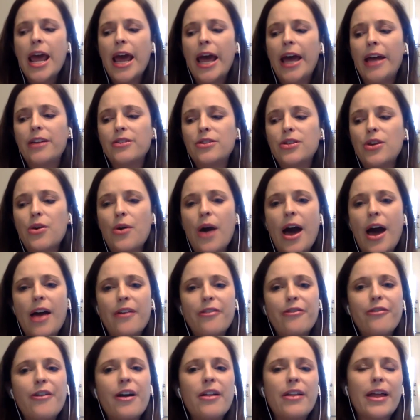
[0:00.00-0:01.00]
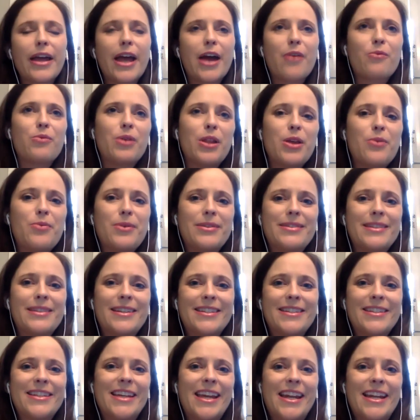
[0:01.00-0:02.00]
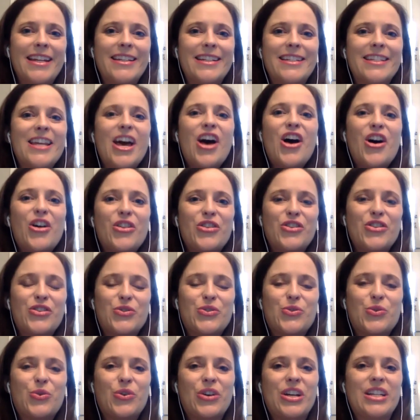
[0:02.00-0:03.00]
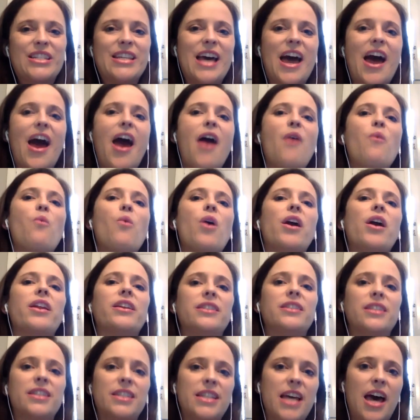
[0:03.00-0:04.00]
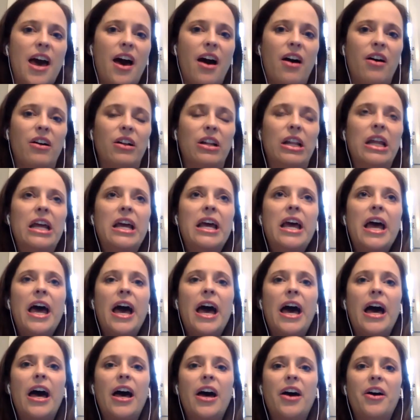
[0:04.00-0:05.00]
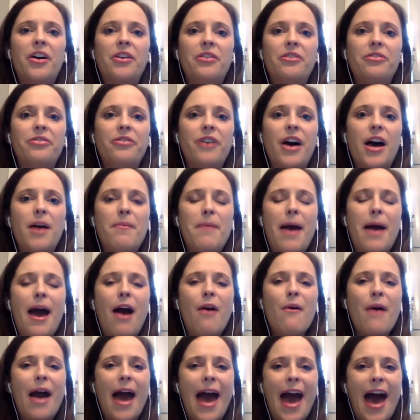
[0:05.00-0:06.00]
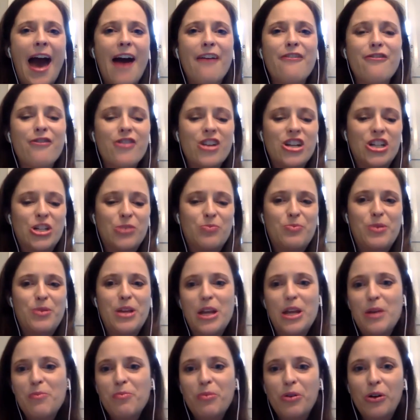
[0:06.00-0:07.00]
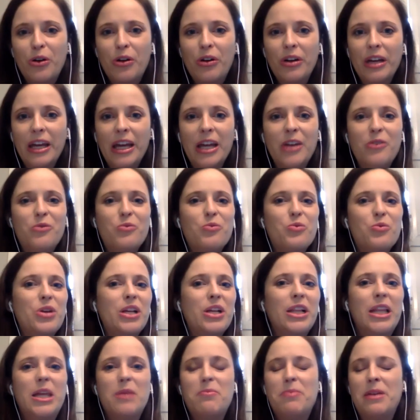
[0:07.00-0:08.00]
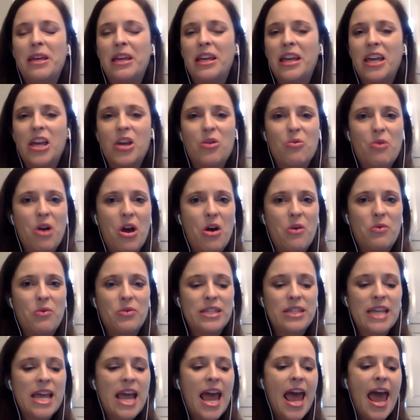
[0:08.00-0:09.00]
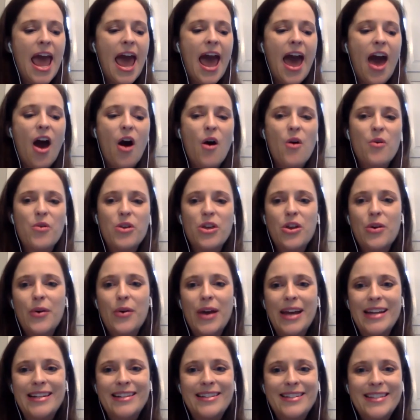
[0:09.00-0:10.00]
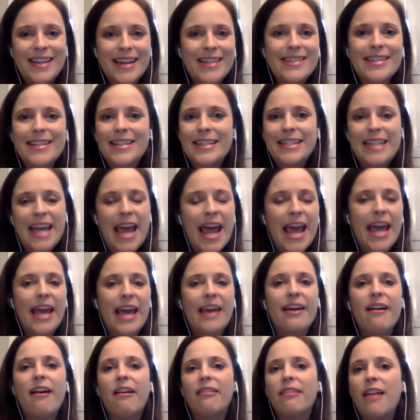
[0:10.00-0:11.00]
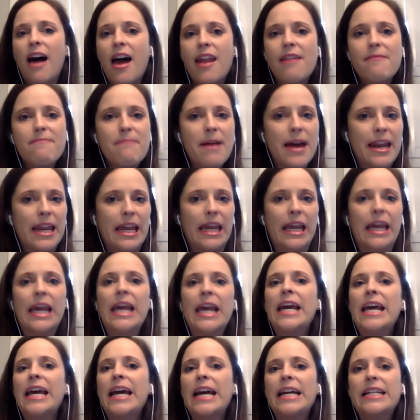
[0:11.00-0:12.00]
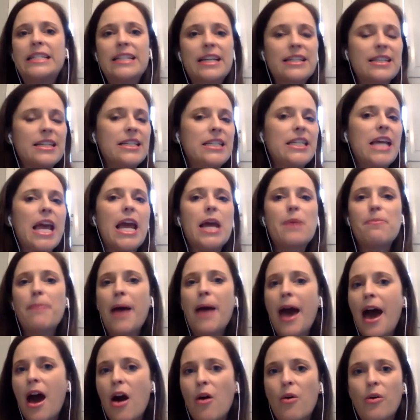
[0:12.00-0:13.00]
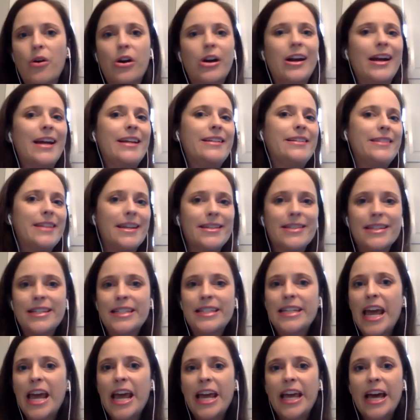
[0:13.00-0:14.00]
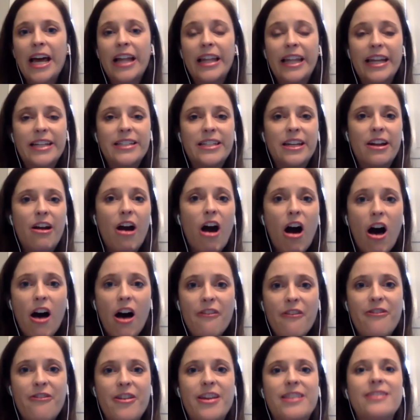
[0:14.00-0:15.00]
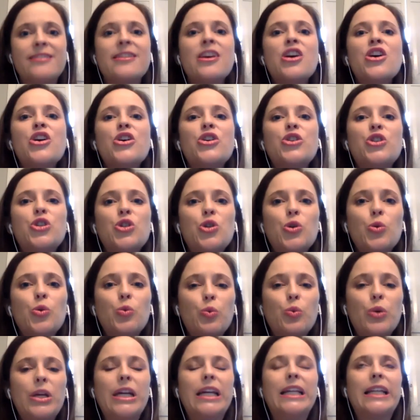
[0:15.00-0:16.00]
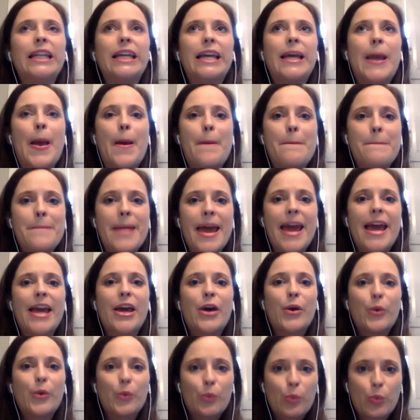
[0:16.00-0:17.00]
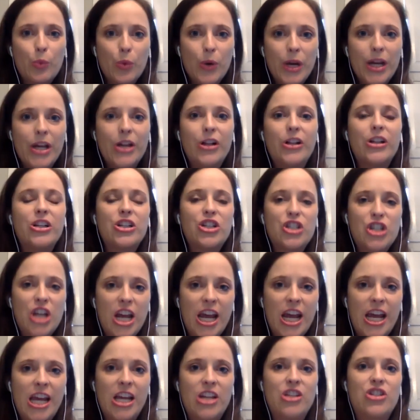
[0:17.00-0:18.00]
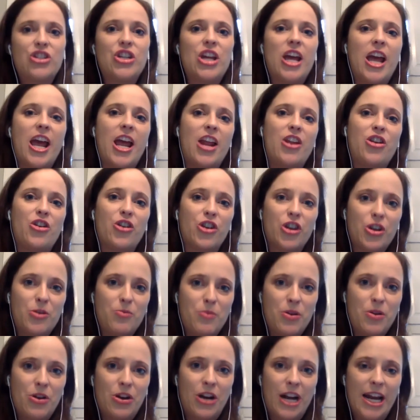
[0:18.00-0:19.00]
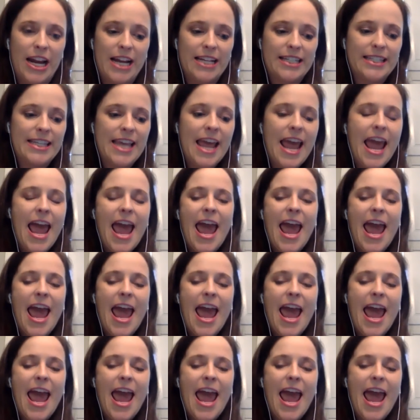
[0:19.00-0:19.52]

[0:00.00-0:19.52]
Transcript: And so I felt like I really wasn't getting to tell the stories that I wanted to tell of how average people can really be heroes. How, it doesn't take a lot of money. It doesn't take power. It doesn't take elected office to really make real change in your communities.